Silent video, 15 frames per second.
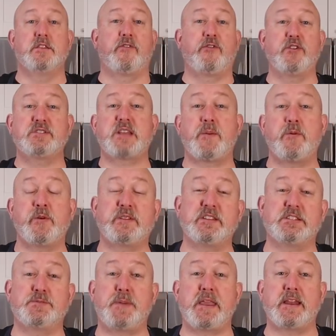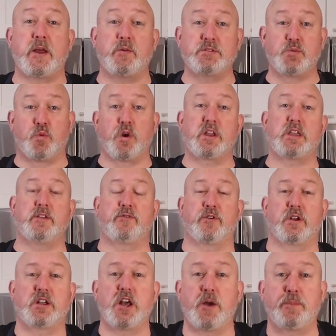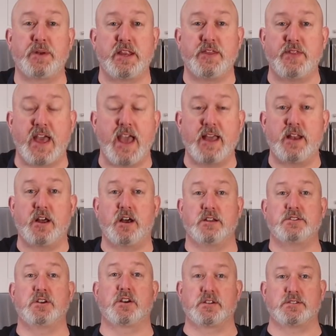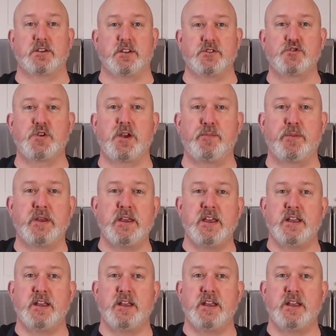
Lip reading: The first time I went to Spain, I was working for a company that took us on a trip